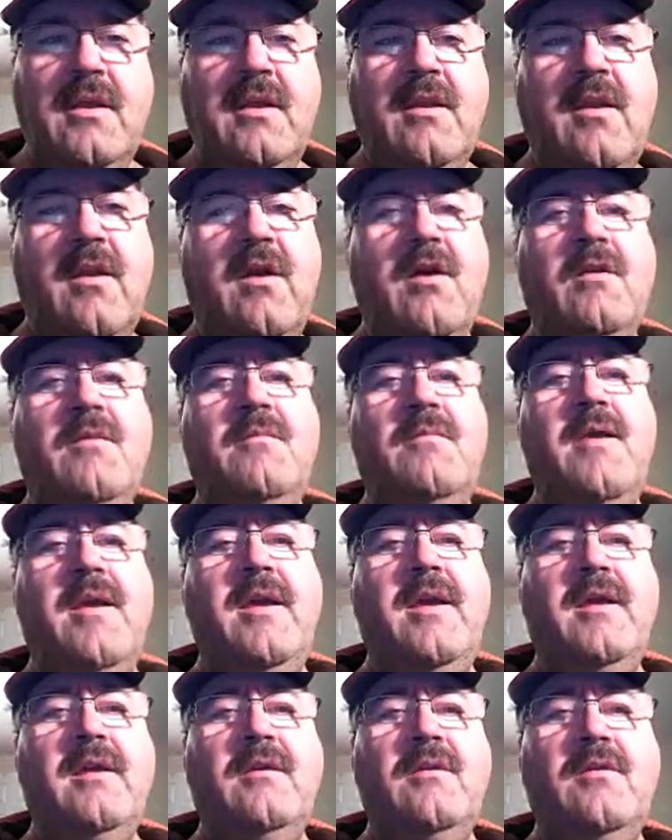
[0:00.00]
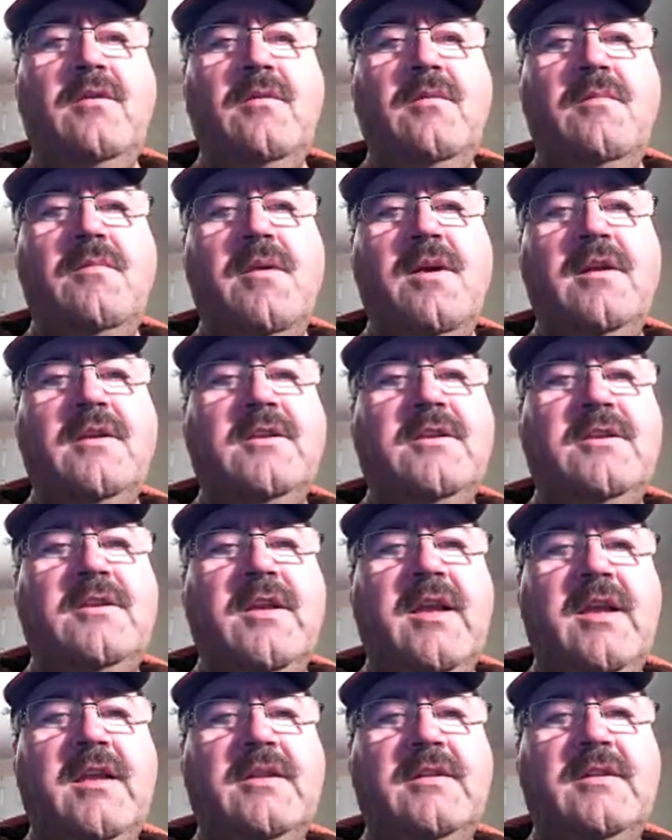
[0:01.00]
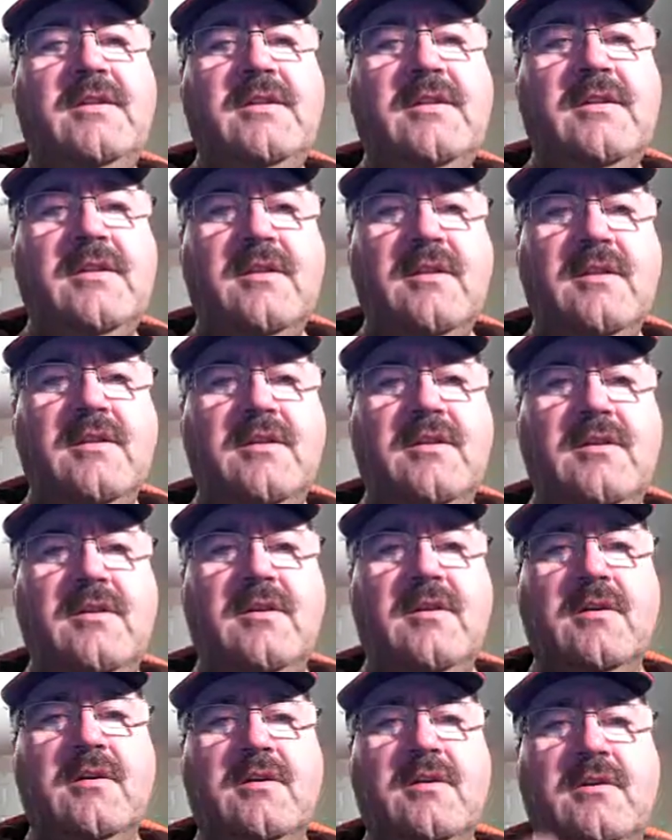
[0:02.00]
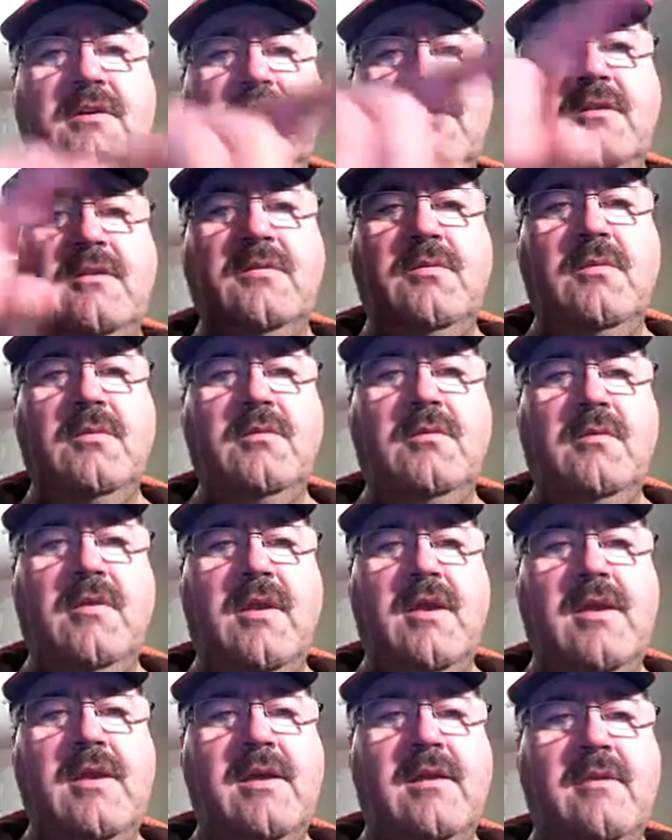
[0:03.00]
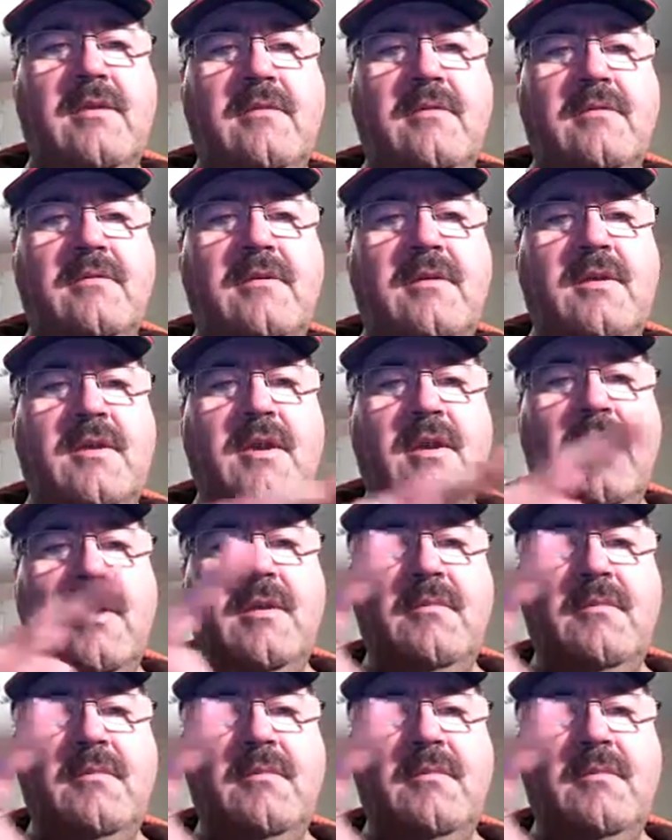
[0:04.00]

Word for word: It all made too much sense, the circles were round.